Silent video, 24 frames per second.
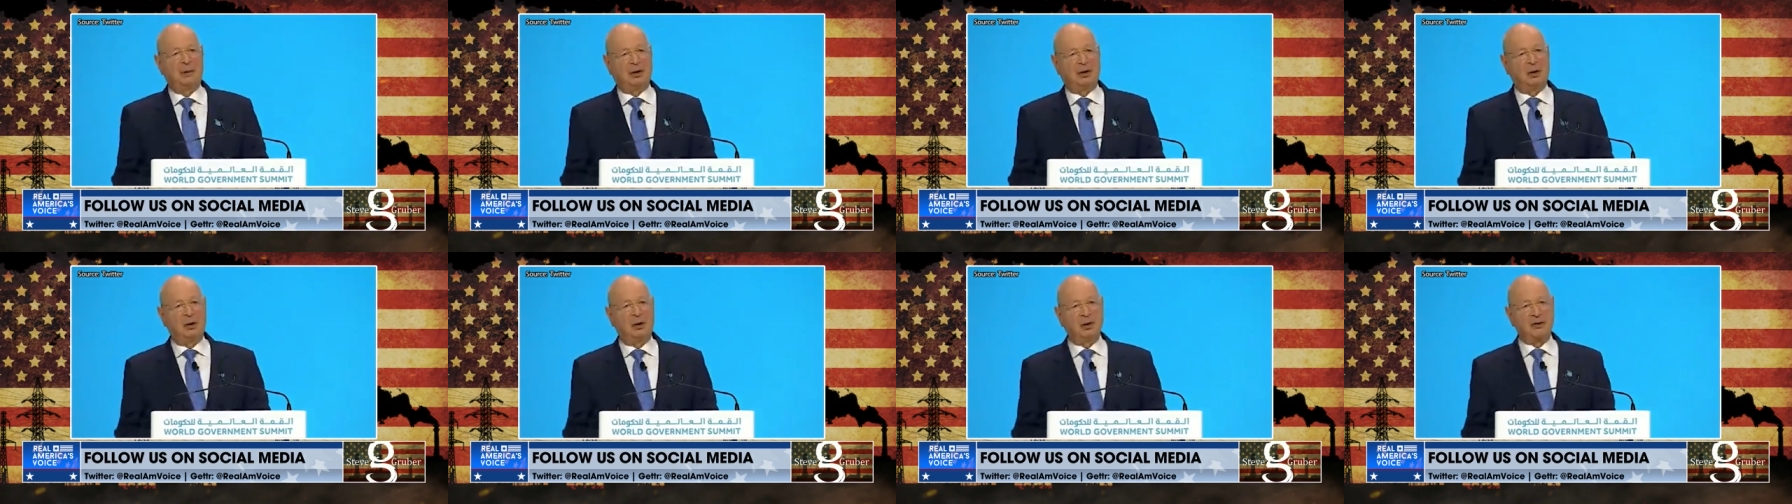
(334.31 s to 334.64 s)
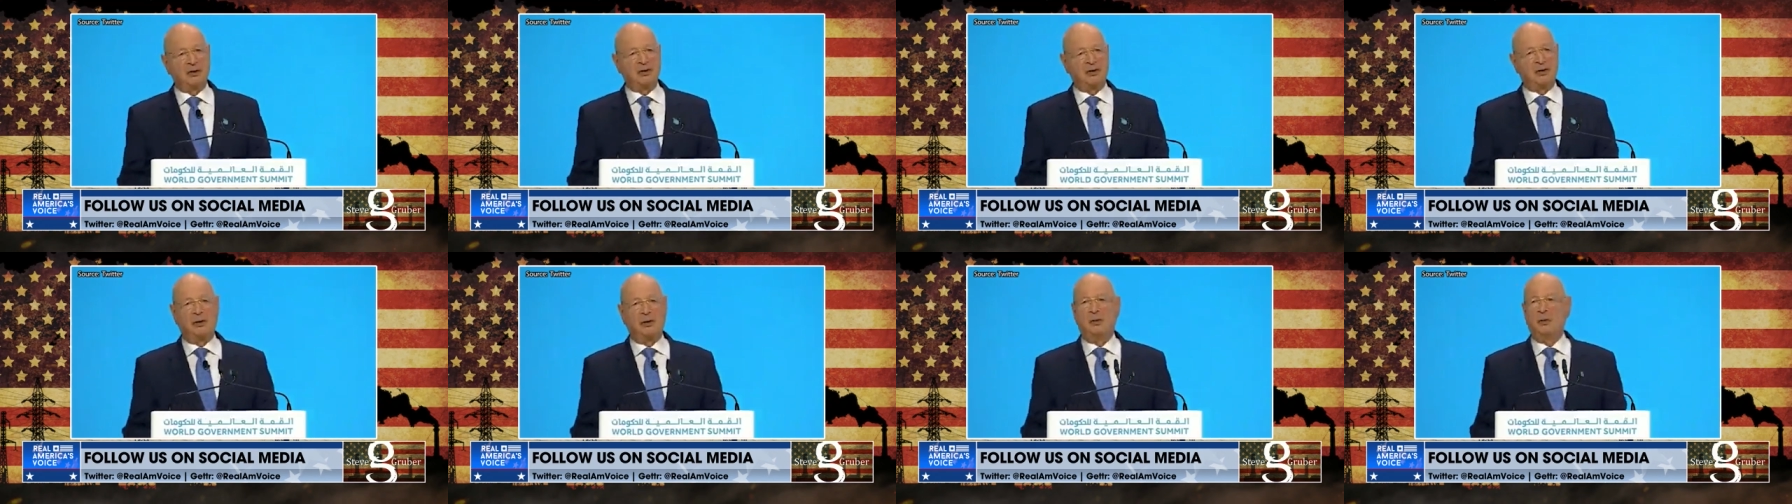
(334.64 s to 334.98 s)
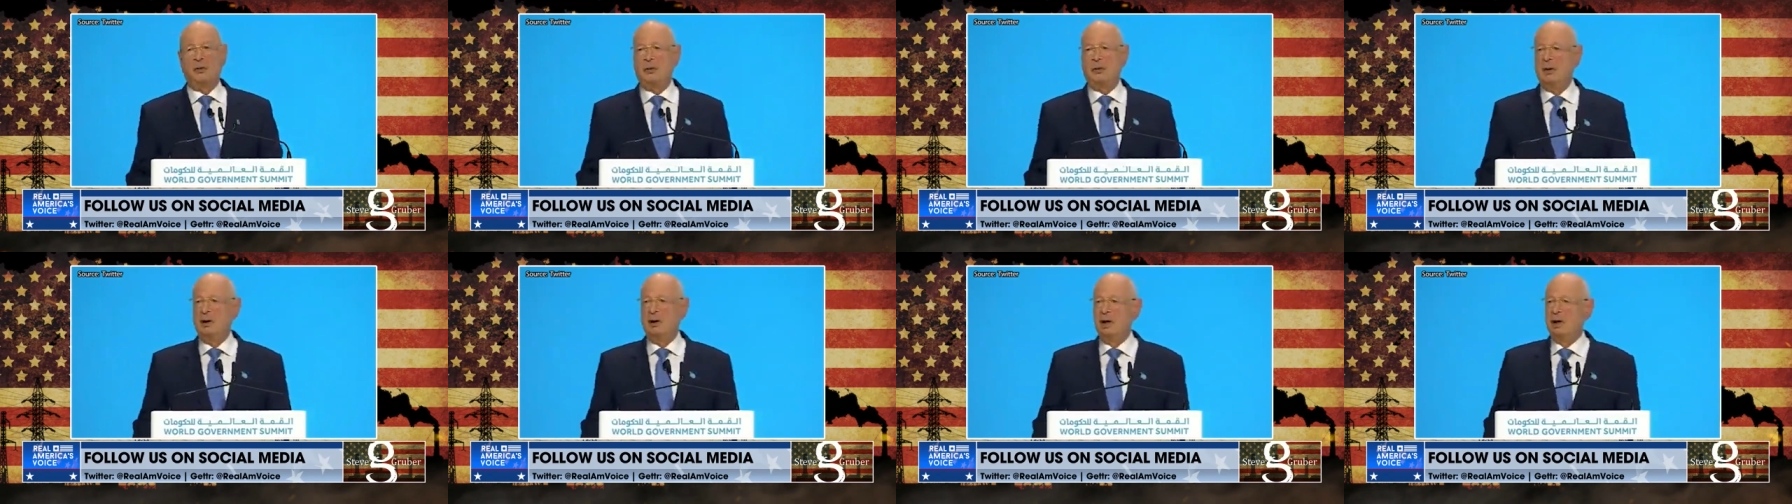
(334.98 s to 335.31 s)
but
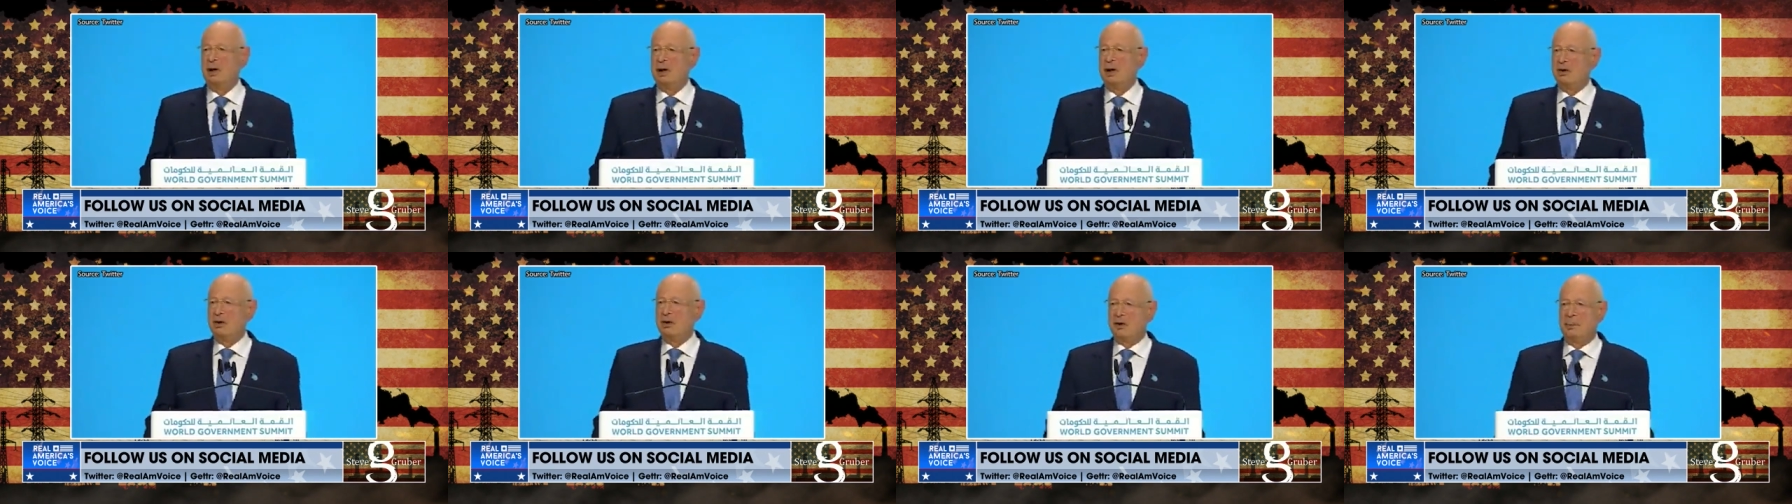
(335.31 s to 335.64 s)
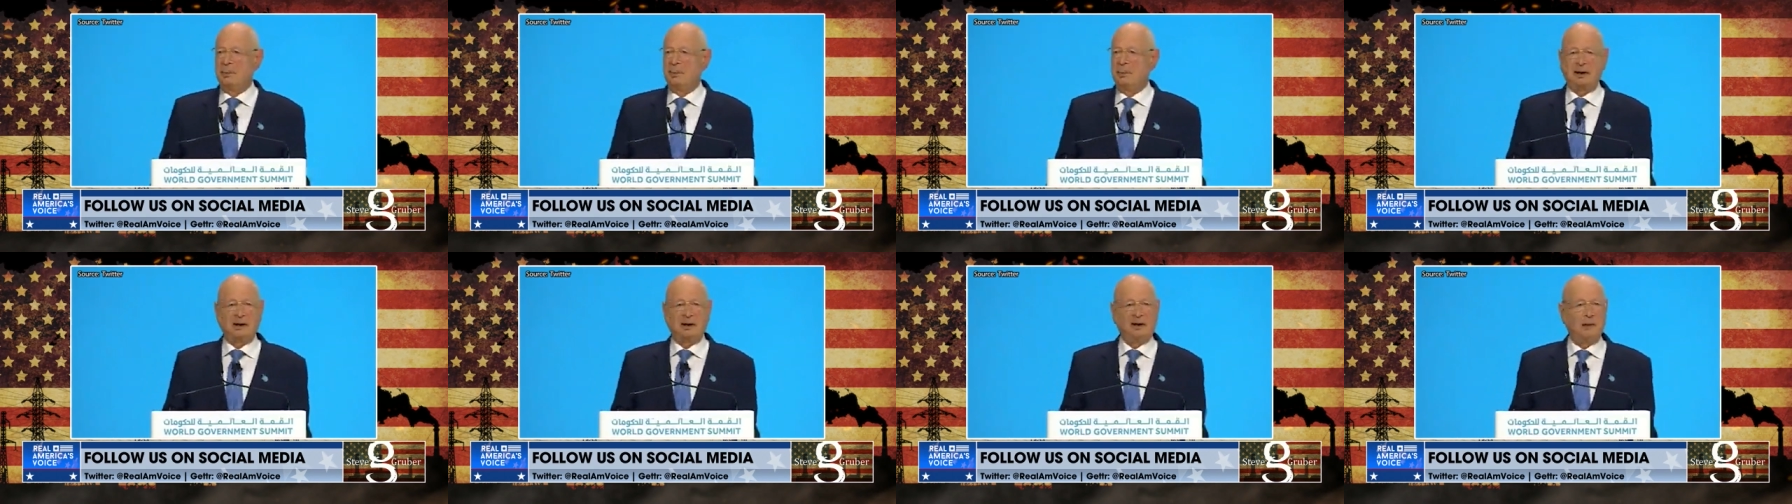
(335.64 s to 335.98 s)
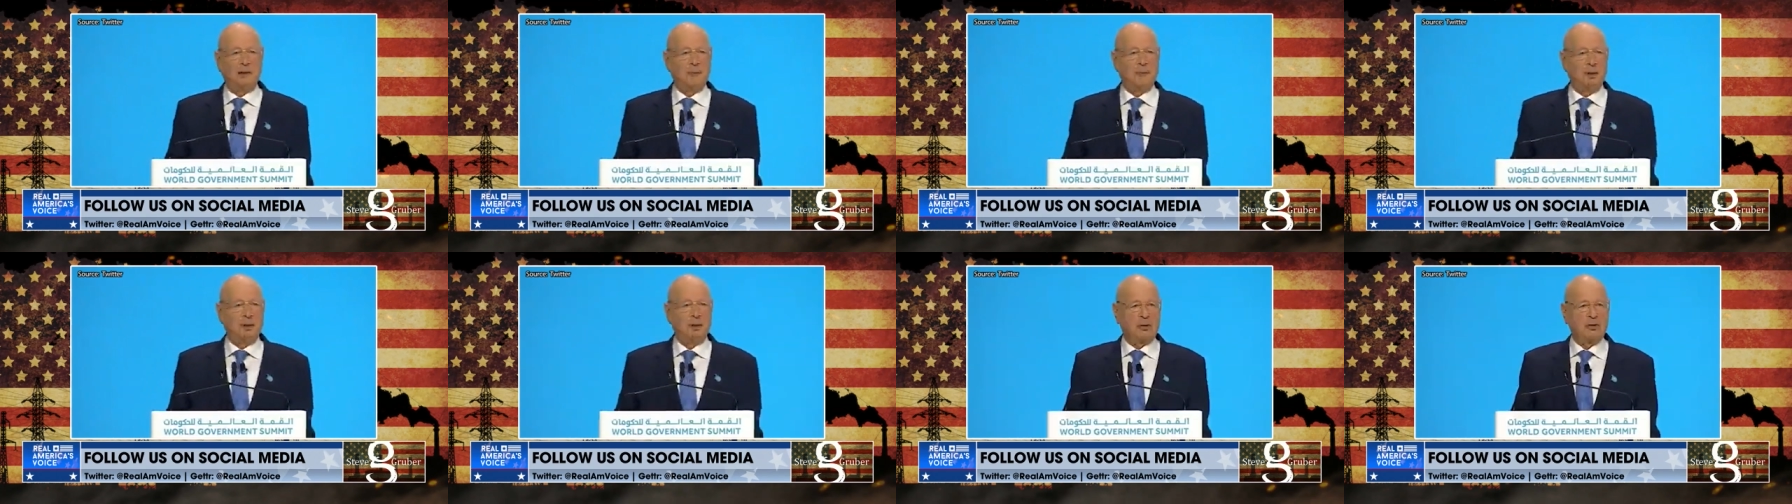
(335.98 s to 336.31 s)
also the
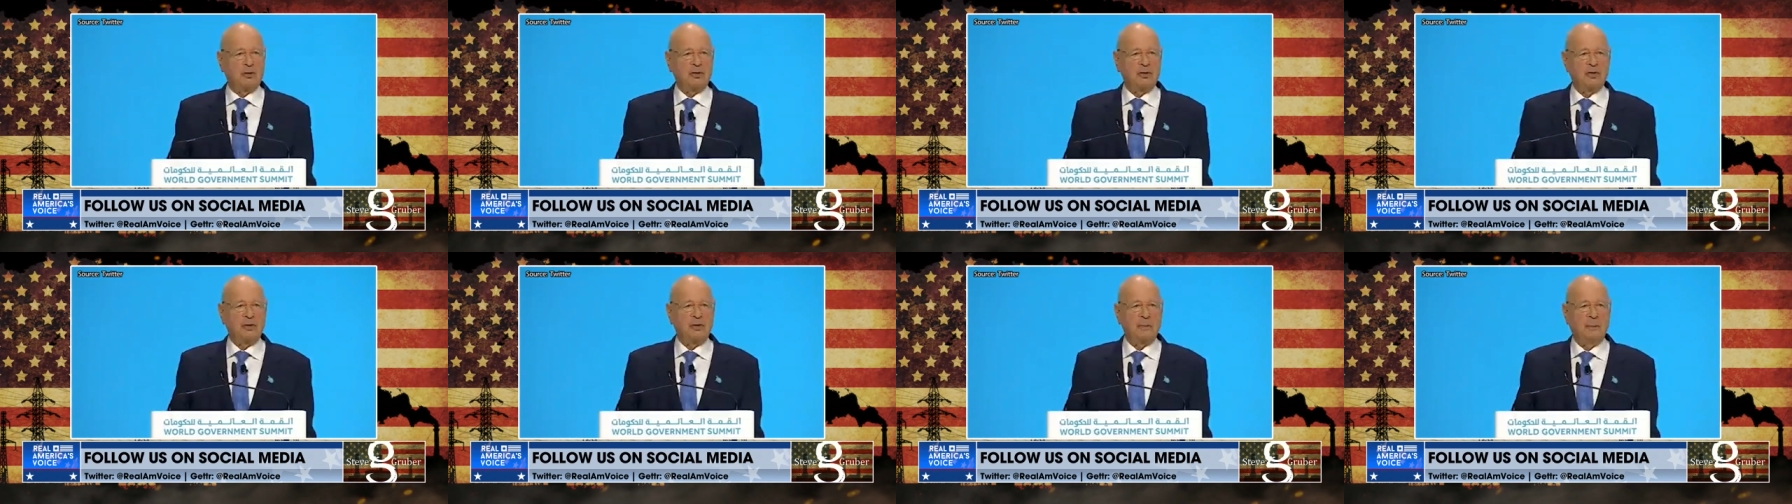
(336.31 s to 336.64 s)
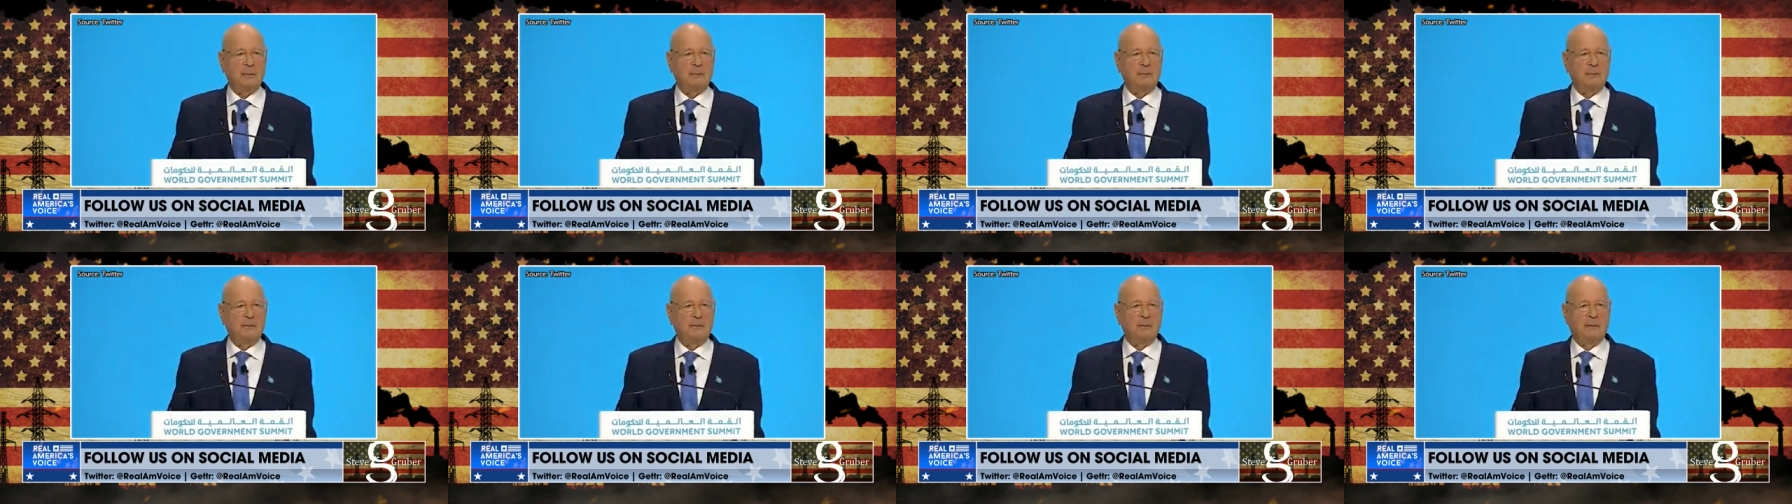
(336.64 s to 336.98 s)
metaverse,